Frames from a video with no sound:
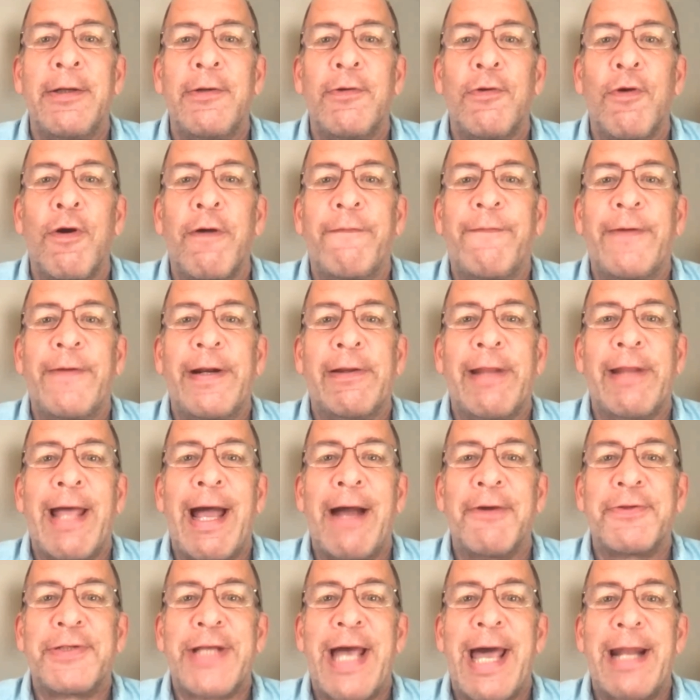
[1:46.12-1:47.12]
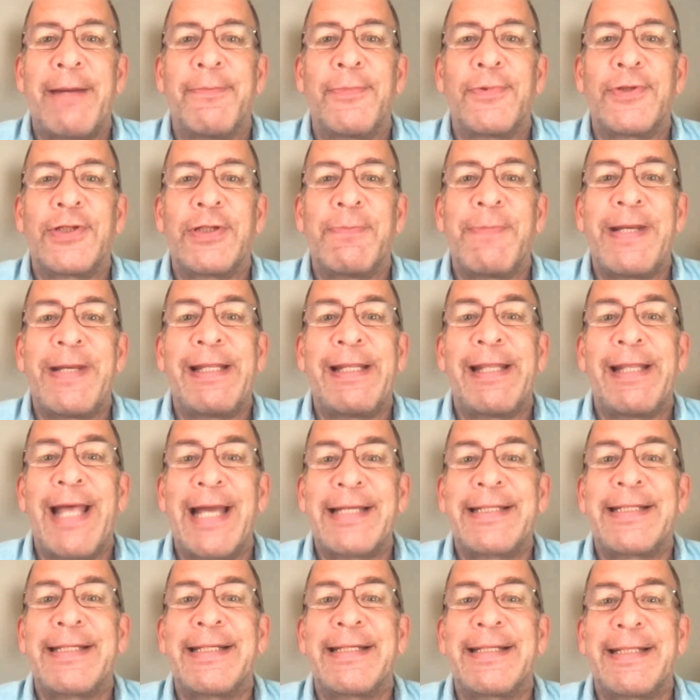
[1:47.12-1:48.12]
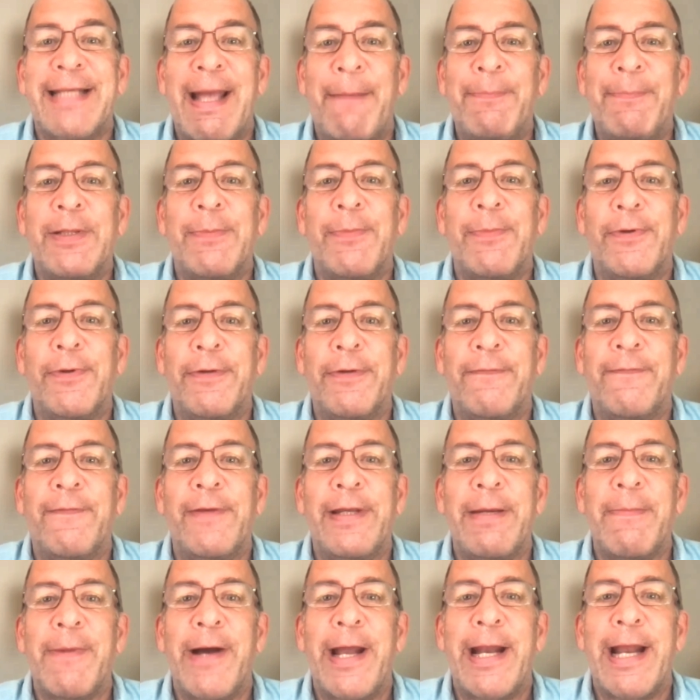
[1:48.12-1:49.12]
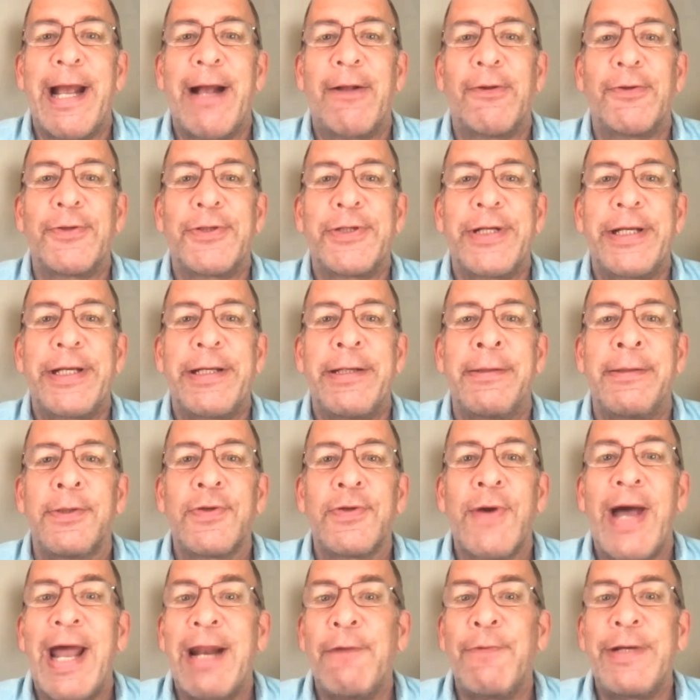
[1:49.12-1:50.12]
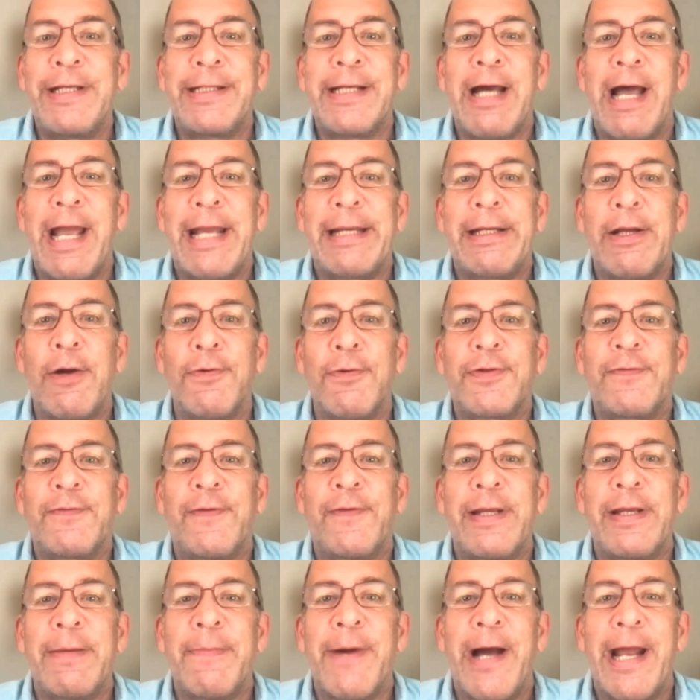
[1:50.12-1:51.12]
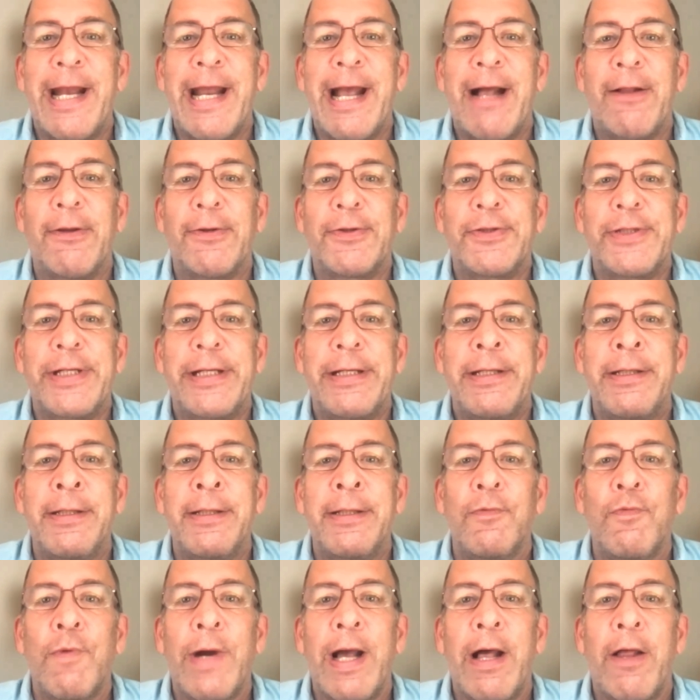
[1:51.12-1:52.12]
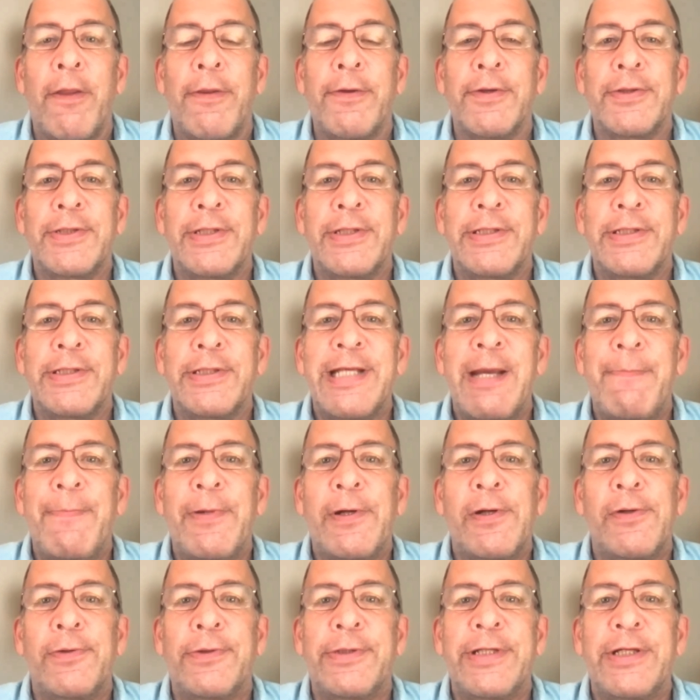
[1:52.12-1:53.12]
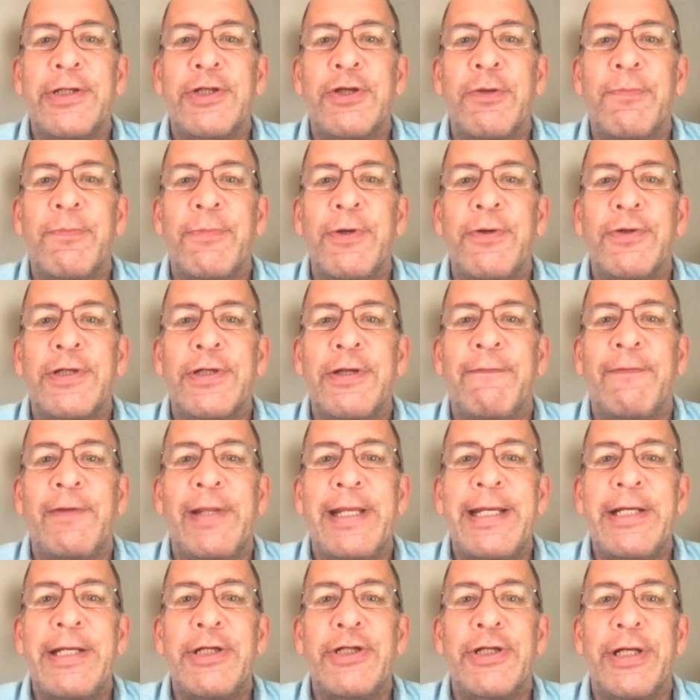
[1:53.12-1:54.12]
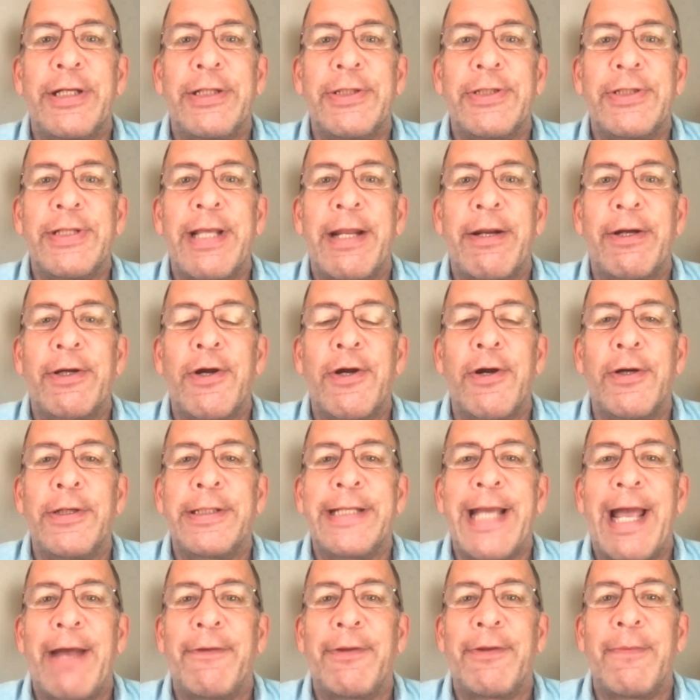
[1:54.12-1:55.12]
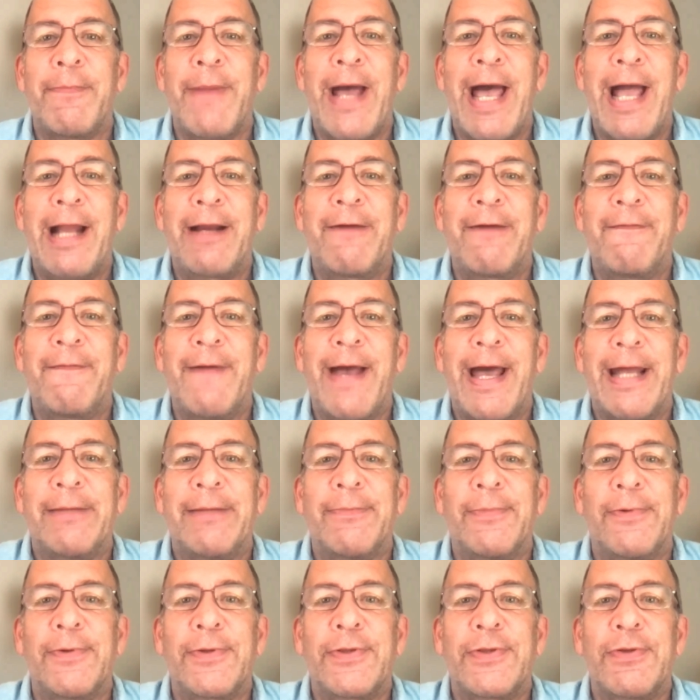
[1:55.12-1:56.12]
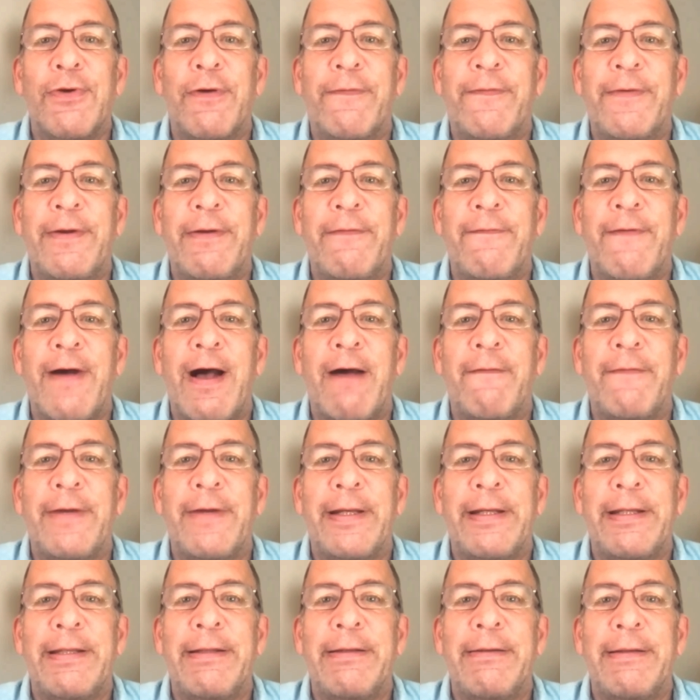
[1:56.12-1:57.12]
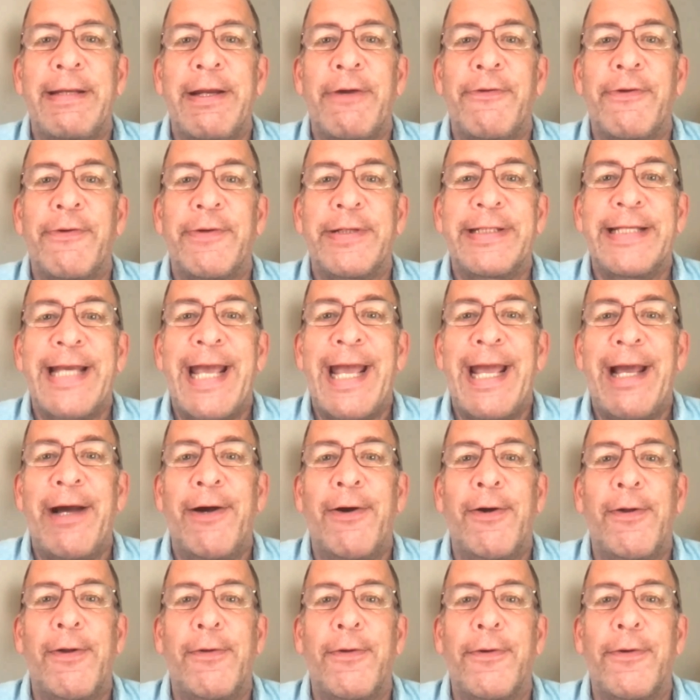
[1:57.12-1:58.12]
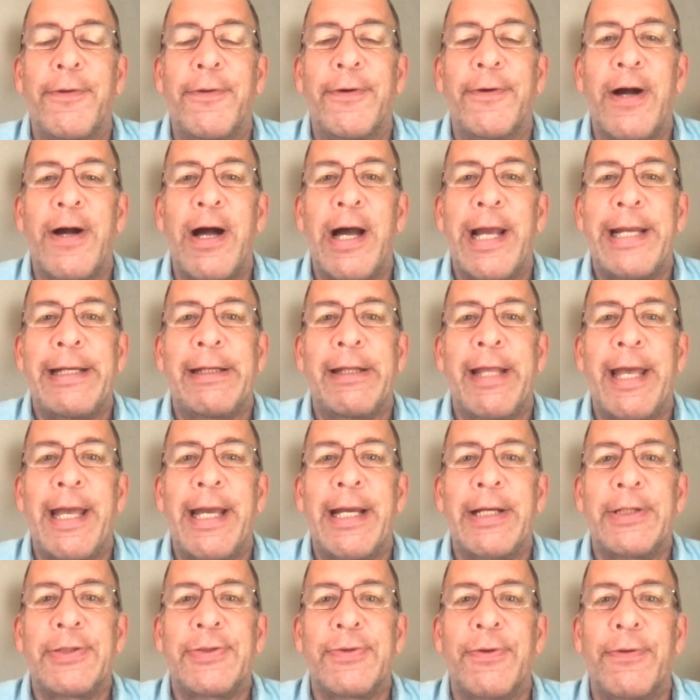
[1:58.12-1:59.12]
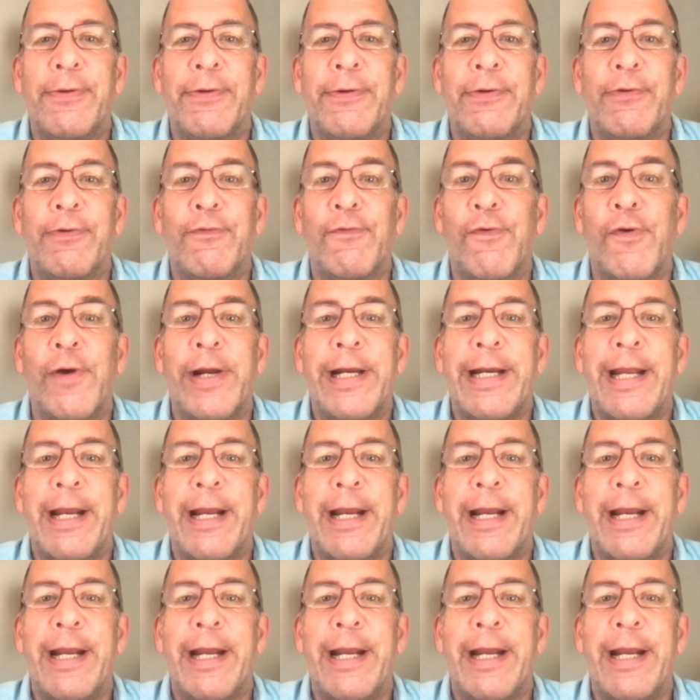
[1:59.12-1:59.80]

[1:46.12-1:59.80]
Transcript: often allows animals to be less susceptible to flea bite allergy. So, how do we diagnose flea bite allergy? Well, there's a typical distribution of lesions that occur down the back of animals, often involving near their tail or their hind legs or their groin